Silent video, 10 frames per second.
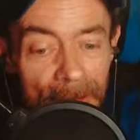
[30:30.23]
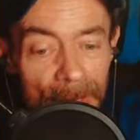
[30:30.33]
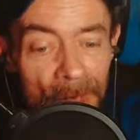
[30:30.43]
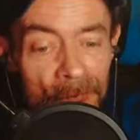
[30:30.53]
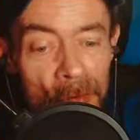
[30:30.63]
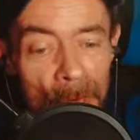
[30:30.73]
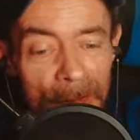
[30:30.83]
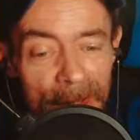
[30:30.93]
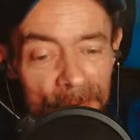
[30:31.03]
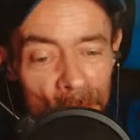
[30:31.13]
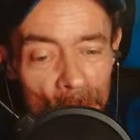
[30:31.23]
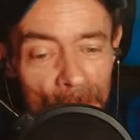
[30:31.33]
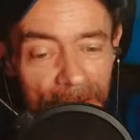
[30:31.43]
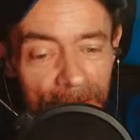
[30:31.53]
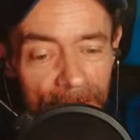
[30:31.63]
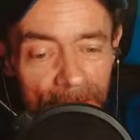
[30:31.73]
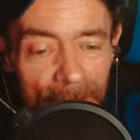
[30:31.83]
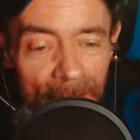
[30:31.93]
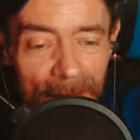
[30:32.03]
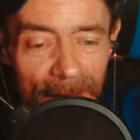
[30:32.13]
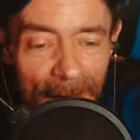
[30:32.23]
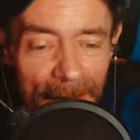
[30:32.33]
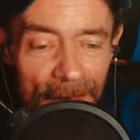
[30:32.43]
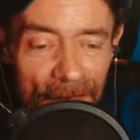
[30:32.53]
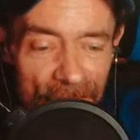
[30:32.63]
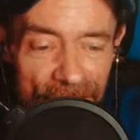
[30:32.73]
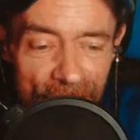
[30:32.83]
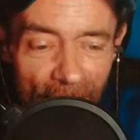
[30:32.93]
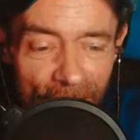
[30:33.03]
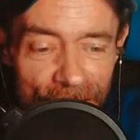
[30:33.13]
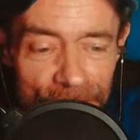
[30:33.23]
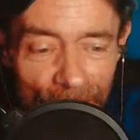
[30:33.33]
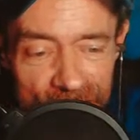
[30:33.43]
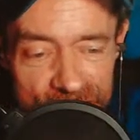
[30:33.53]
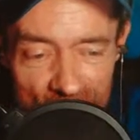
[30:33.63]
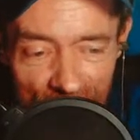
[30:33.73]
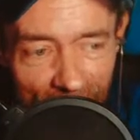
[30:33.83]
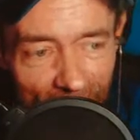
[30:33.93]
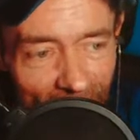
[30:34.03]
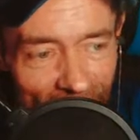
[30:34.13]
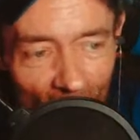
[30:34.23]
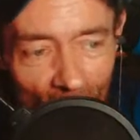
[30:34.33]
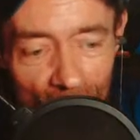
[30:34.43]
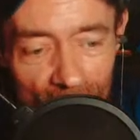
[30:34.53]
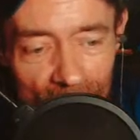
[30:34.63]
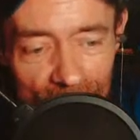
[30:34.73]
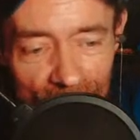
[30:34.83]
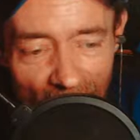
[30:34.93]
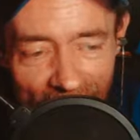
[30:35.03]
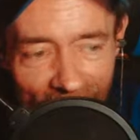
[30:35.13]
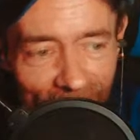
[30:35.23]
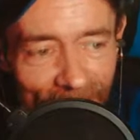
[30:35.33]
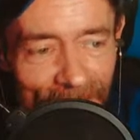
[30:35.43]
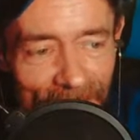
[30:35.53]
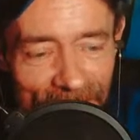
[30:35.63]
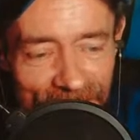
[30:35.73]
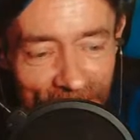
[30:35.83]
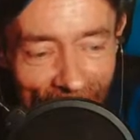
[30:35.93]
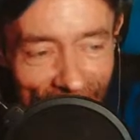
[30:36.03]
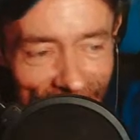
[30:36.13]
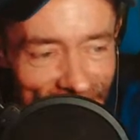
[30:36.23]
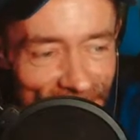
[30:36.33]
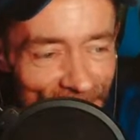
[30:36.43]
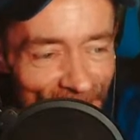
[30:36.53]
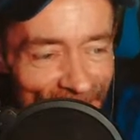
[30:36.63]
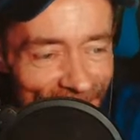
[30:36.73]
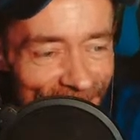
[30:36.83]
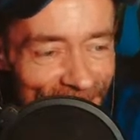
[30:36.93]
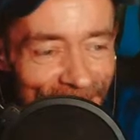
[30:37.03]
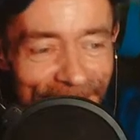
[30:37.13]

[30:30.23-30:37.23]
we've no way of knowing. And it is a strange mystery at an already strange place.